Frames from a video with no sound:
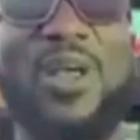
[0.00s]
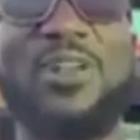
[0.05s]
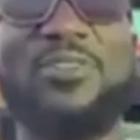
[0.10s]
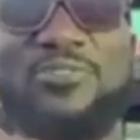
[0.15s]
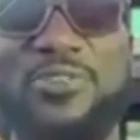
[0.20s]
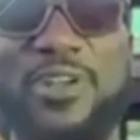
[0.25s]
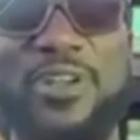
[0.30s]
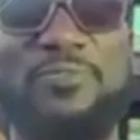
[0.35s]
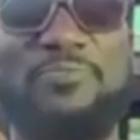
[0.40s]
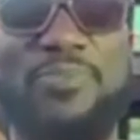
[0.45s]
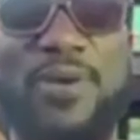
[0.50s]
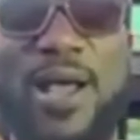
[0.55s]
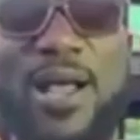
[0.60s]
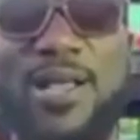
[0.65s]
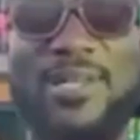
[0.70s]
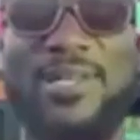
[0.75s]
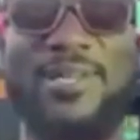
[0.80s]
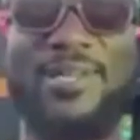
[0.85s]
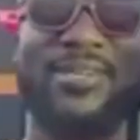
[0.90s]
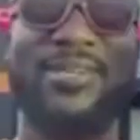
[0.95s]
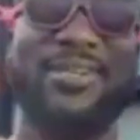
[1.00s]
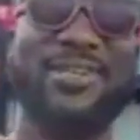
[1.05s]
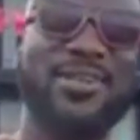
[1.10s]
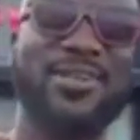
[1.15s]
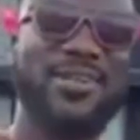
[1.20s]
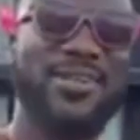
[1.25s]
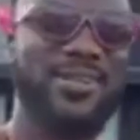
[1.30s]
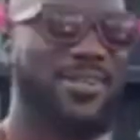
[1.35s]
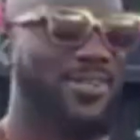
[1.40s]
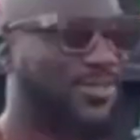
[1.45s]
Rattray Park
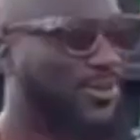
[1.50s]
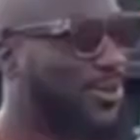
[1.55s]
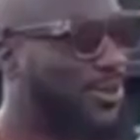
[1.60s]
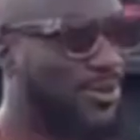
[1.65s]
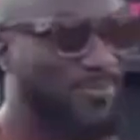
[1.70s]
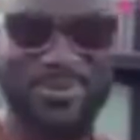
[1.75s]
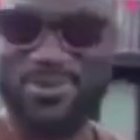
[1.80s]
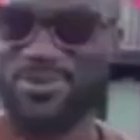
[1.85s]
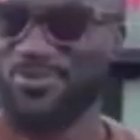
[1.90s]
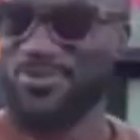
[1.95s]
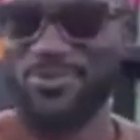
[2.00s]
is gonna be